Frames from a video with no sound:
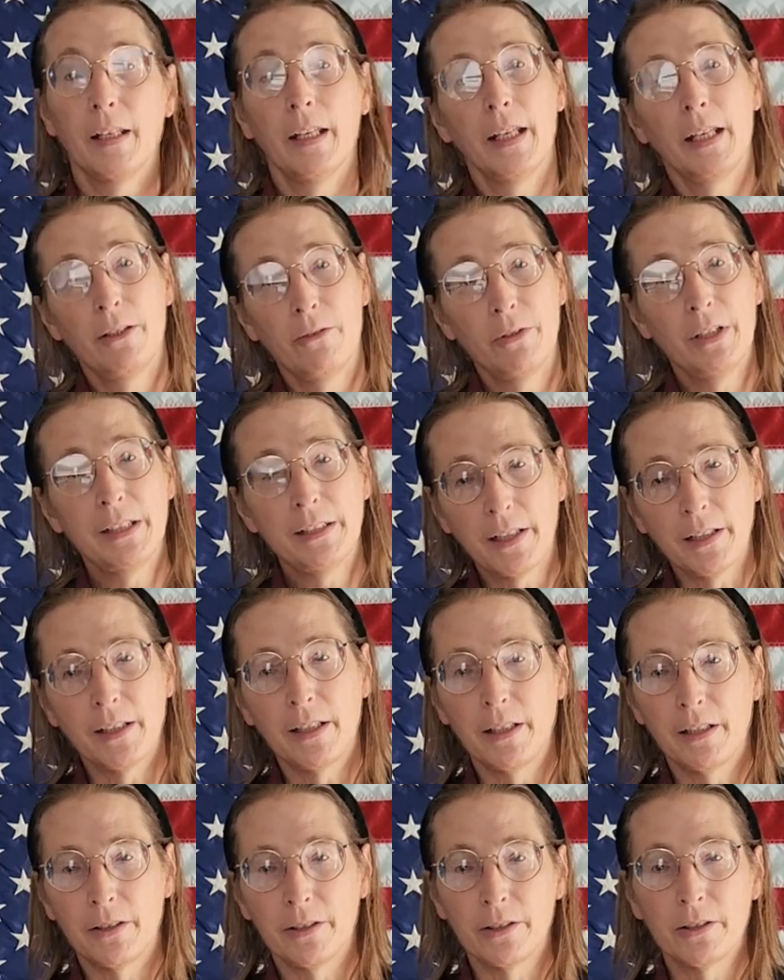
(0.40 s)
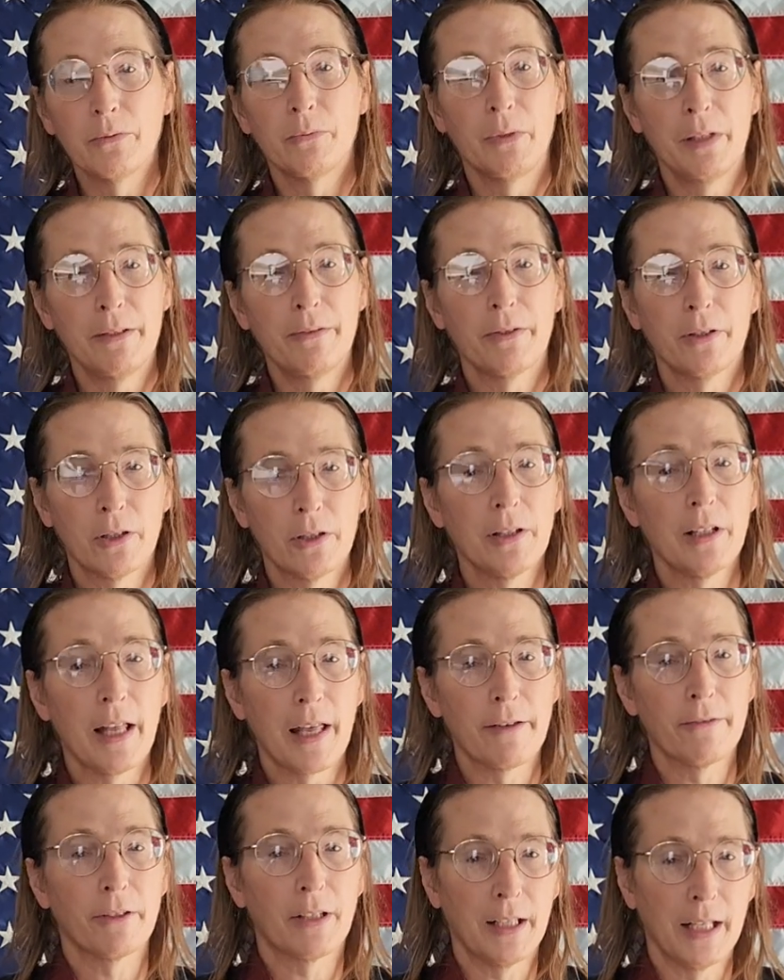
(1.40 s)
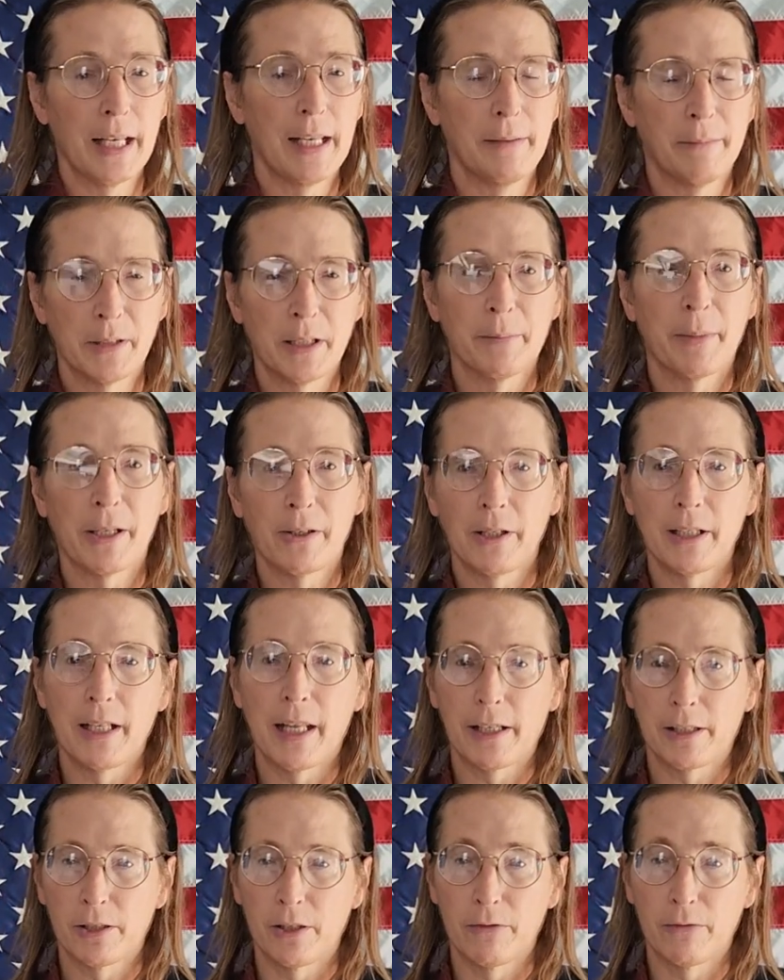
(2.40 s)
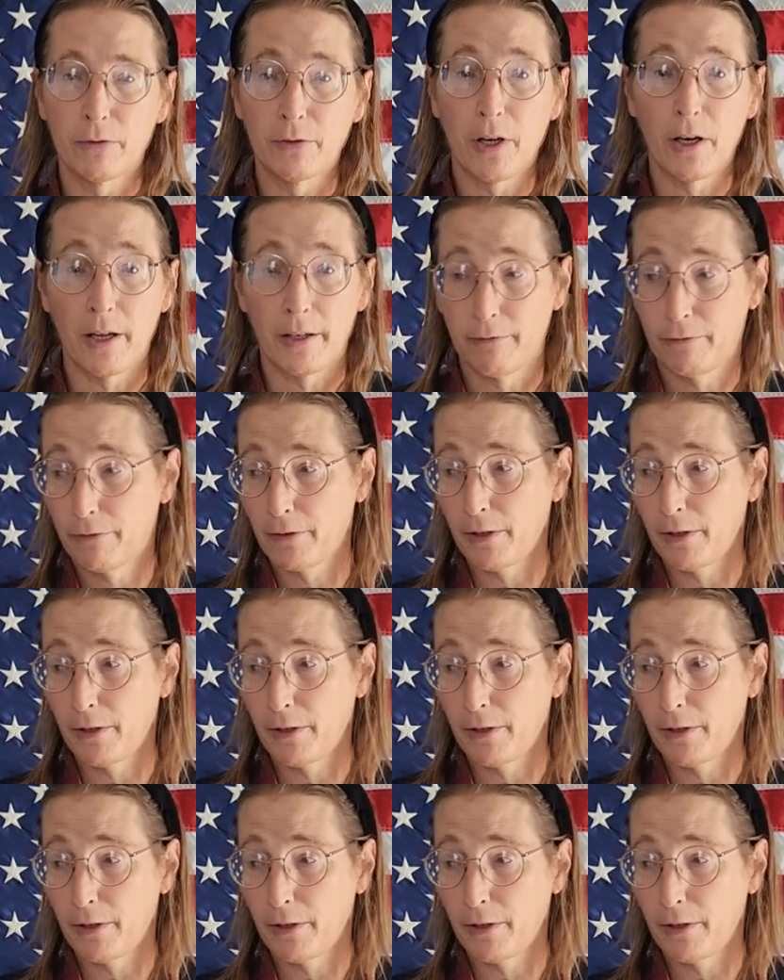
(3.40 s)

In recent years, we've heard a lot of claims about election fraud